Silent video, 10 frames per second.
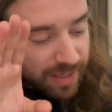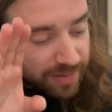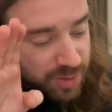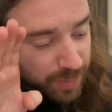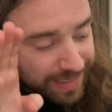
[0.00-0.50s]

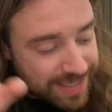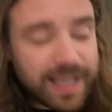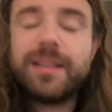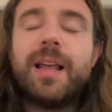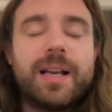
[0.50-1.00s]
to an
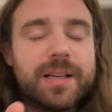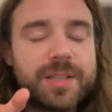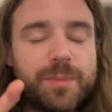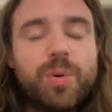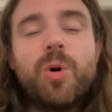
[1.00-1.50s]
extent, like, I
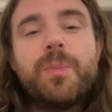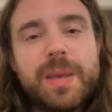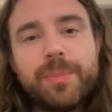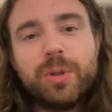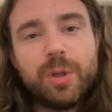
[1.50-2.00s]
support
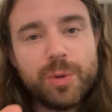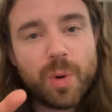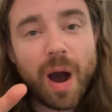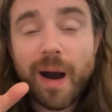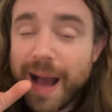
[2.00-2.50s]
people who
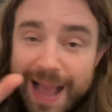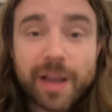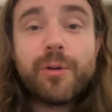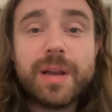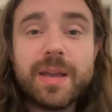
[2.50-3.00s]
are
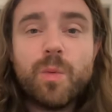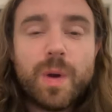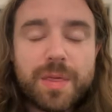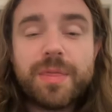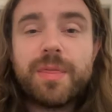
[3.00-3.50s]
angry
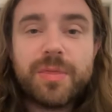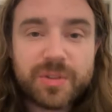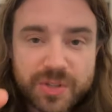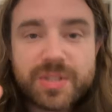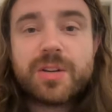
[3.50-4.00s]
with the
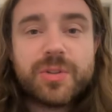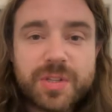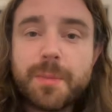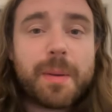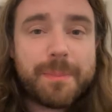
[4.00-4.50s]
decisions
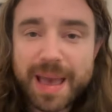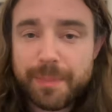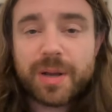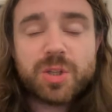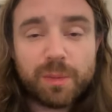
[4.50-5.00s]
that have been made
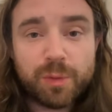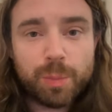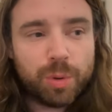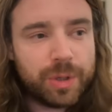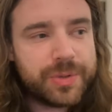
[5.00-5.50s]
by top
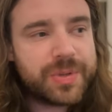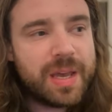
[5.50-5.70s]
footballers.